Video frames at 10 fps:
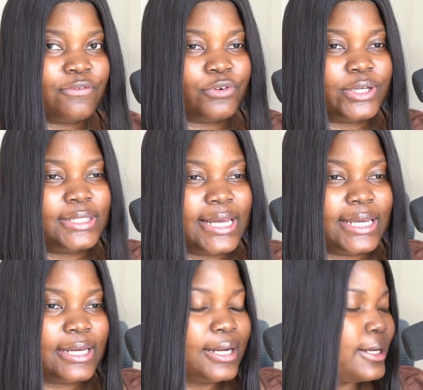avoid
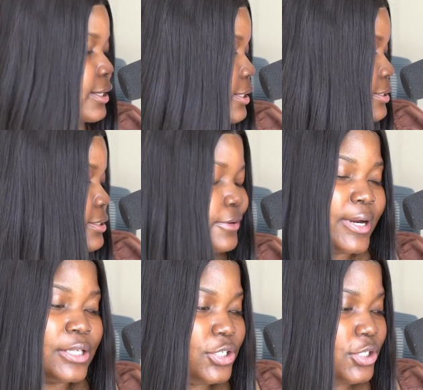like
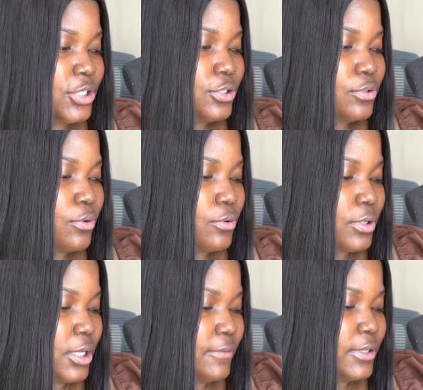scratching or
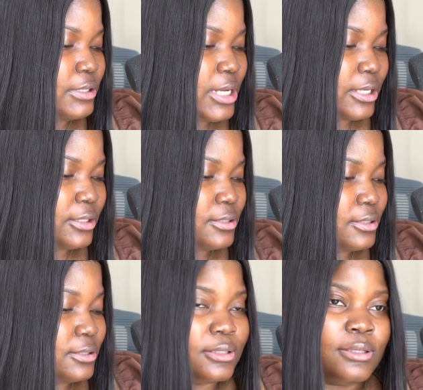giving like
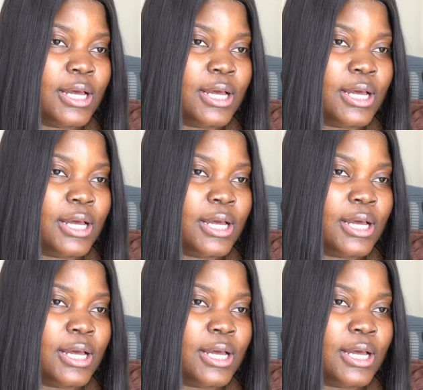the